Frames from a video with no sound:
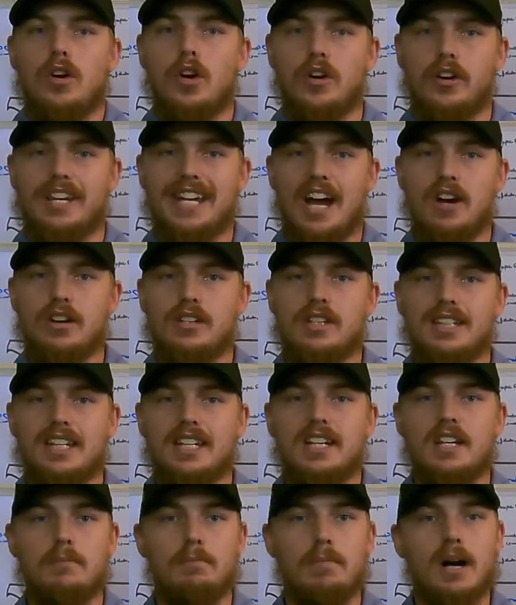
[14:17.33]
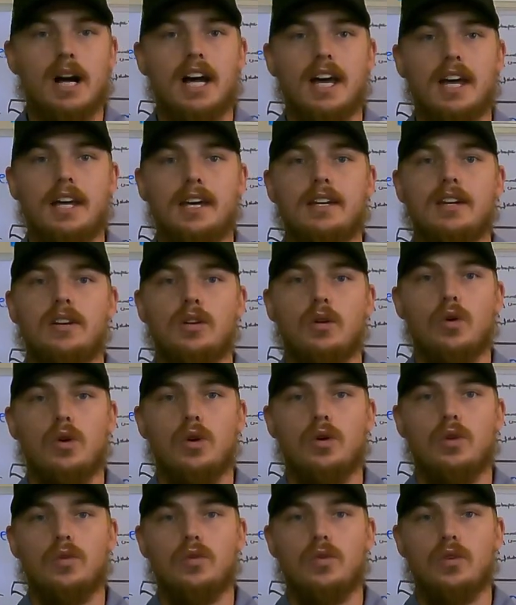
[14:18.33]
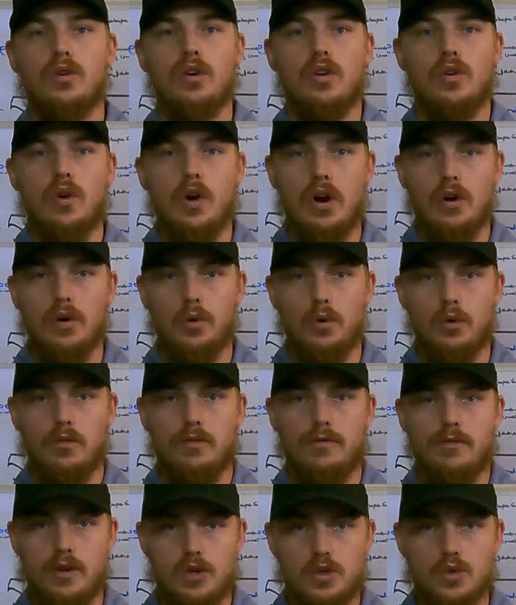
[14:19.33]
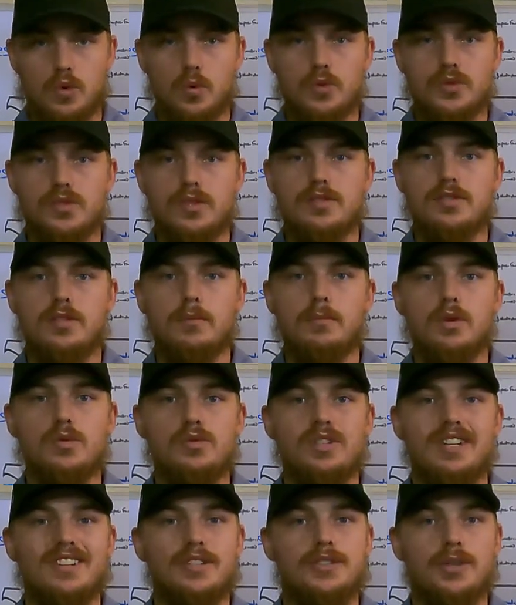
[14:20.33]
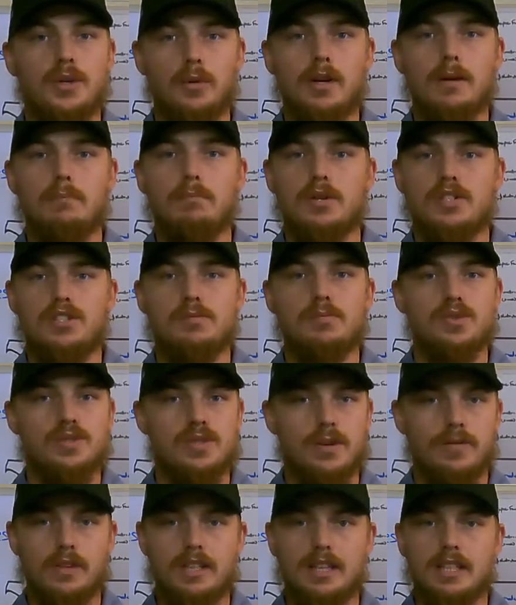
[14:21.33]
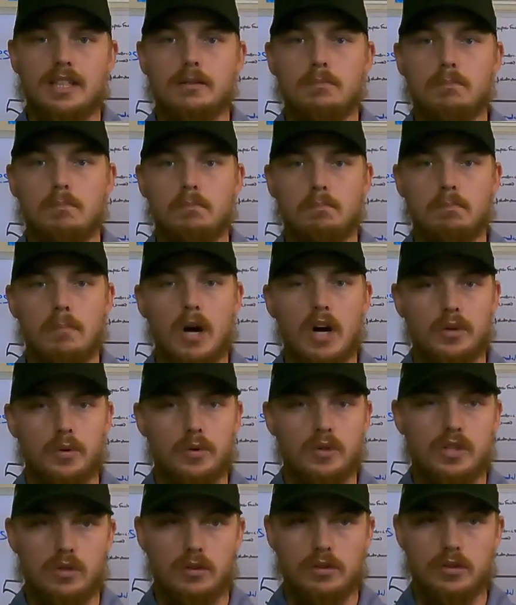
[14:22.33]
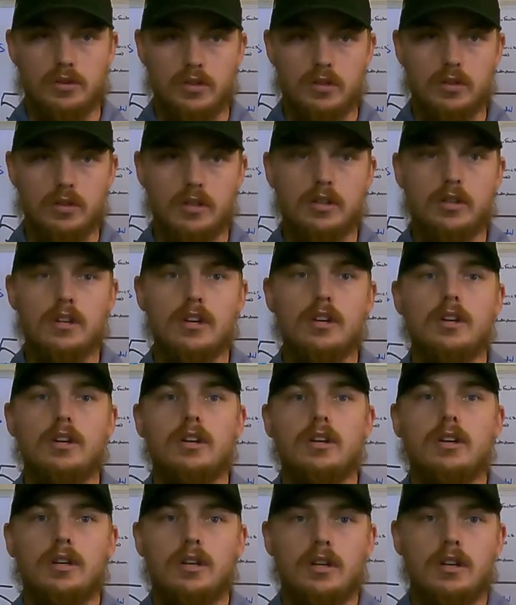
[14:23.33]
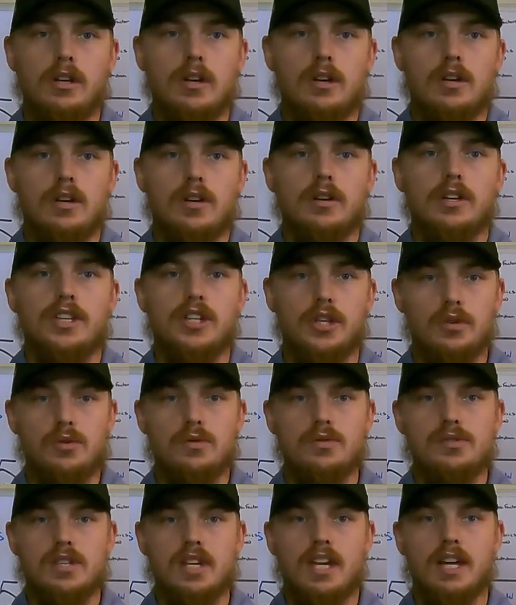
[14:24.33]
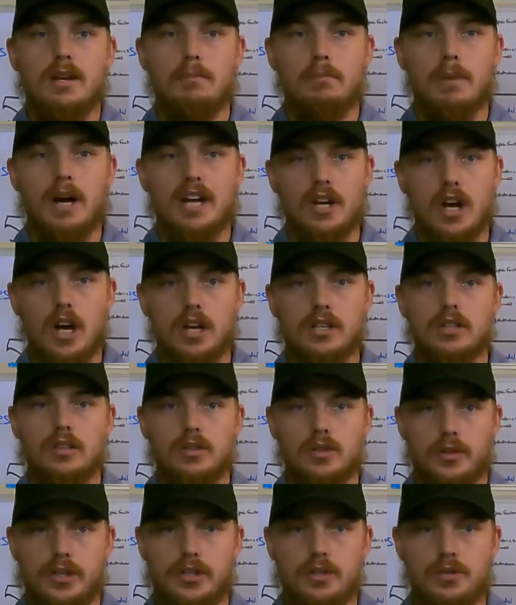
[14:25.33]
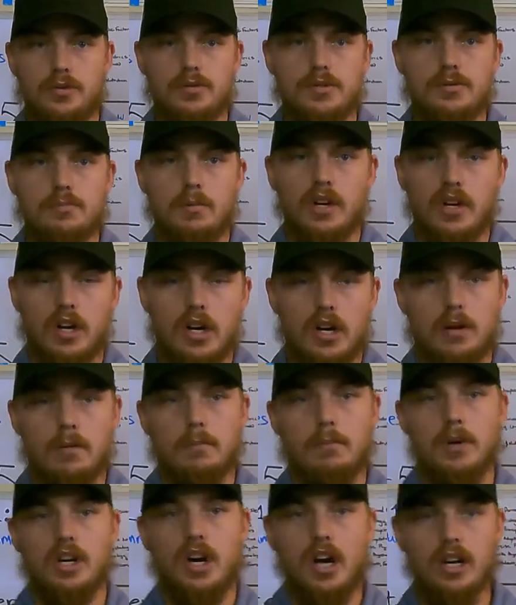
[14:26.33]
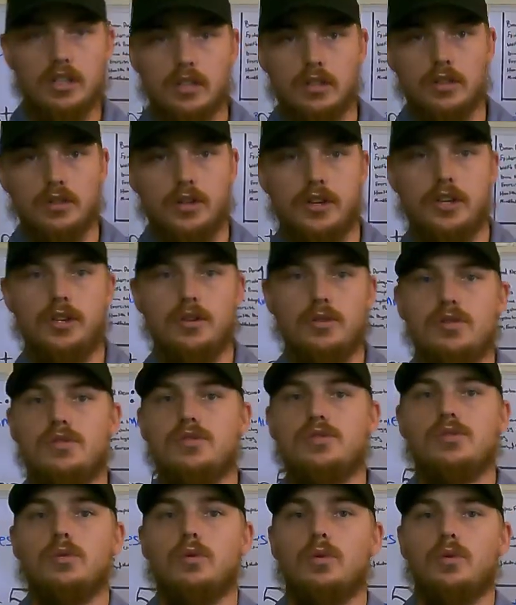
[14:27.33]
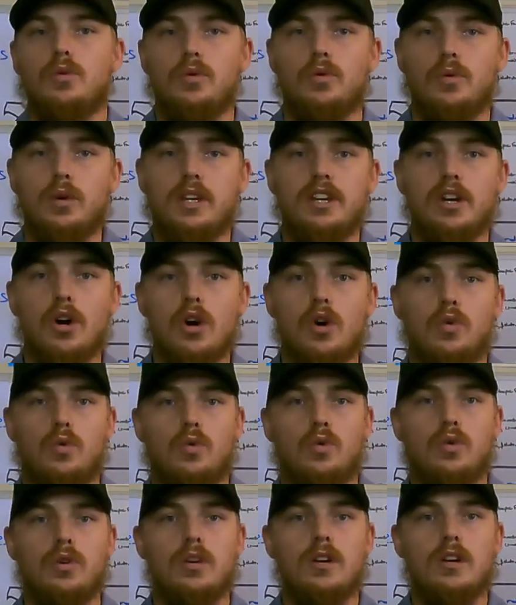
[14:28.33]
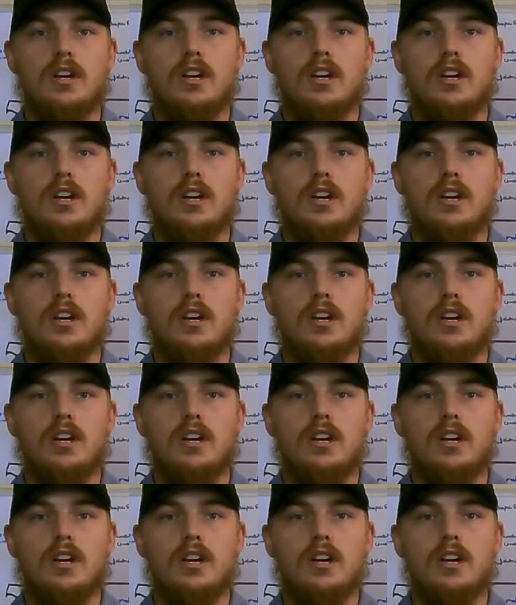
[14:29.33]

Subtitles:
are calculated by our visual system using two inputs specifically, monocular cues and binocular cues. Monocular cues, we know